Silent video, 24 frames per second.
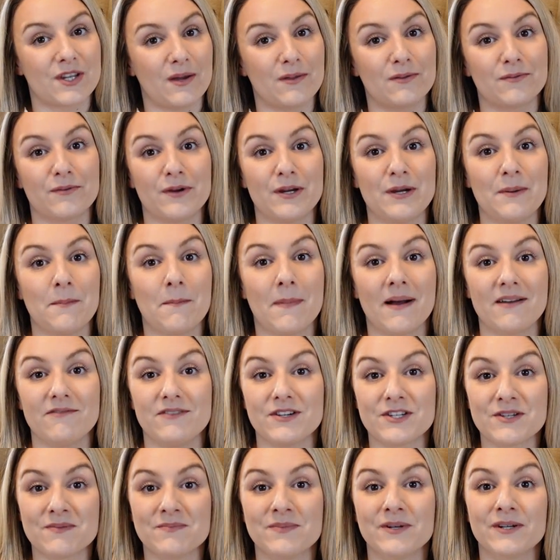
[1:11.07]
go through my
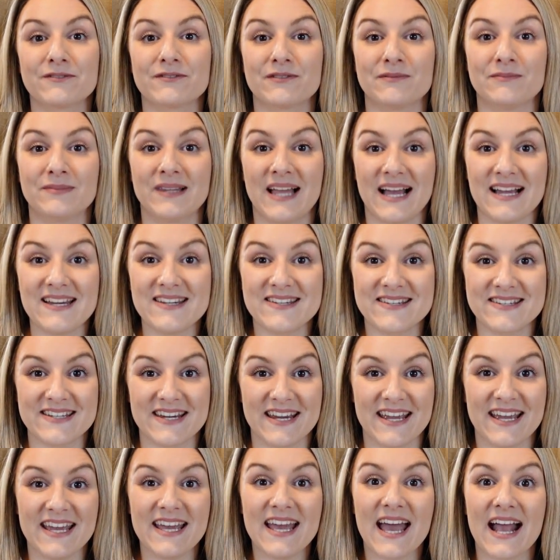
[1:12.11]
vision board from last
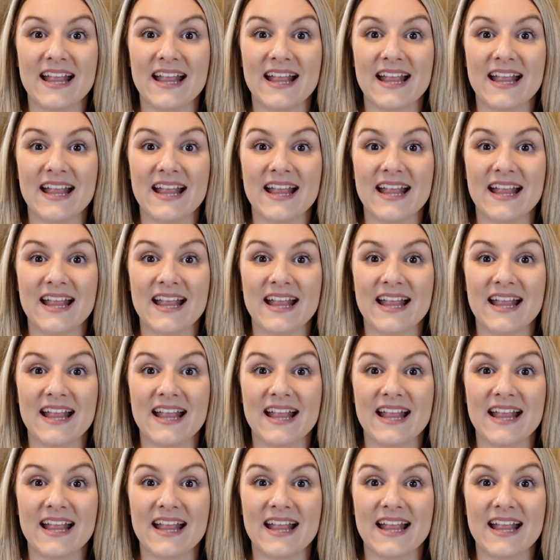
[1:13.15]
year